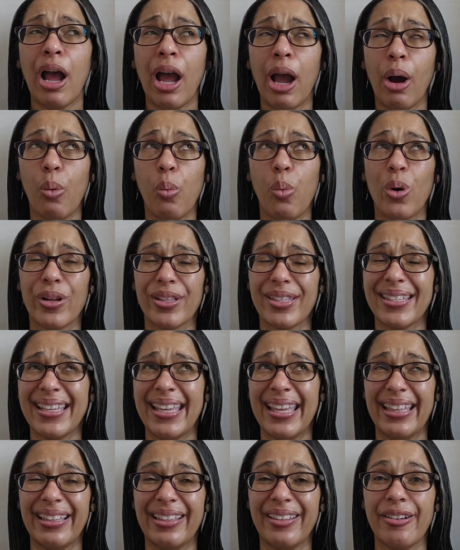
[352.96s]
What's
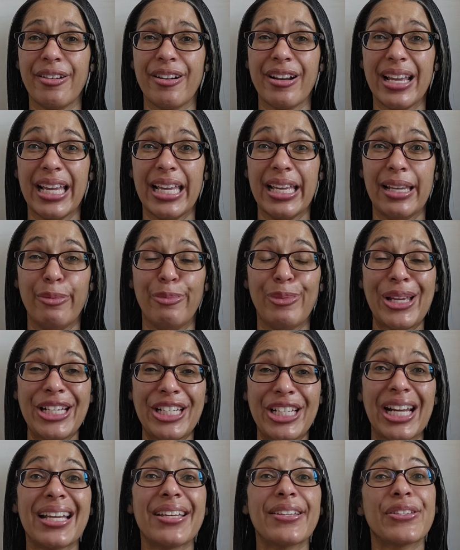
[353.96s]
killer in
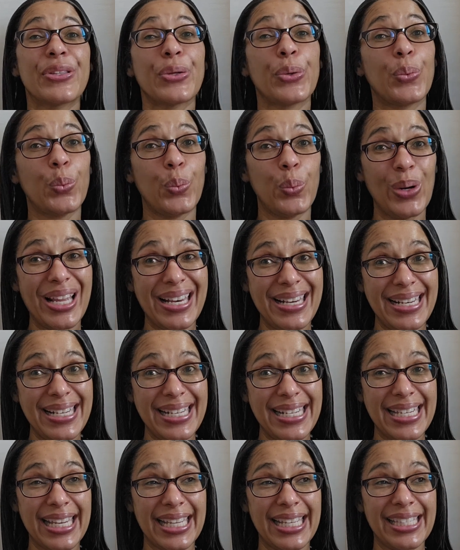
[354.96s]
Beijing is the
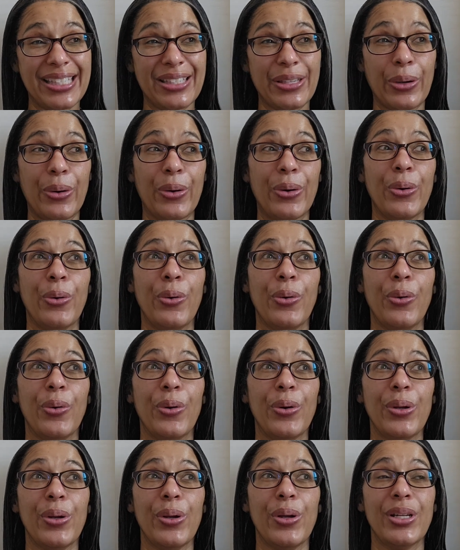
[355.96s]
wind. So
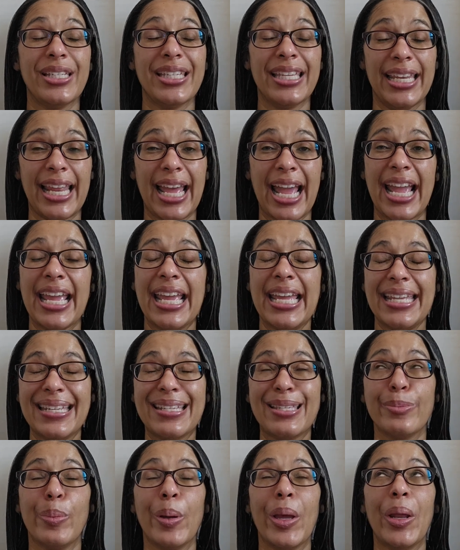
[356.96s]
today it
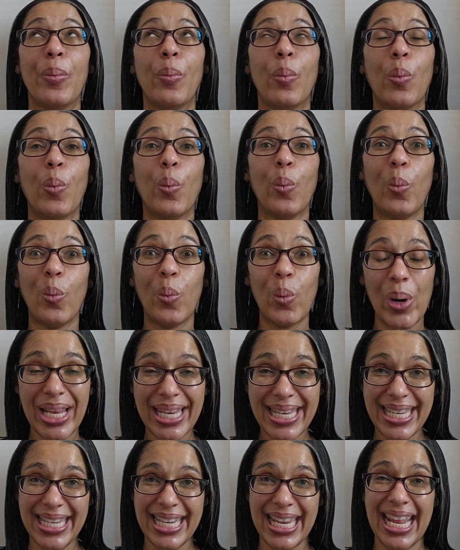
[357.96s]
has been
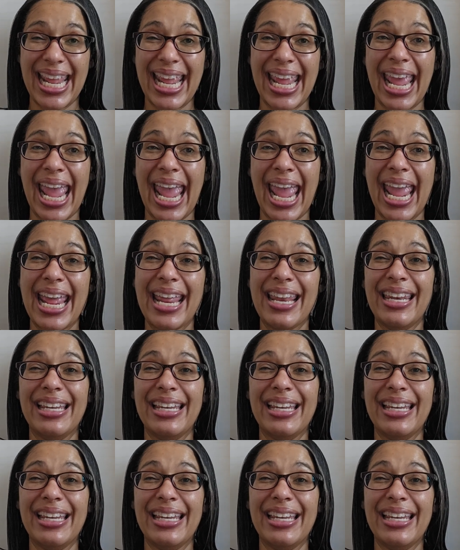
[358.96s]
windy and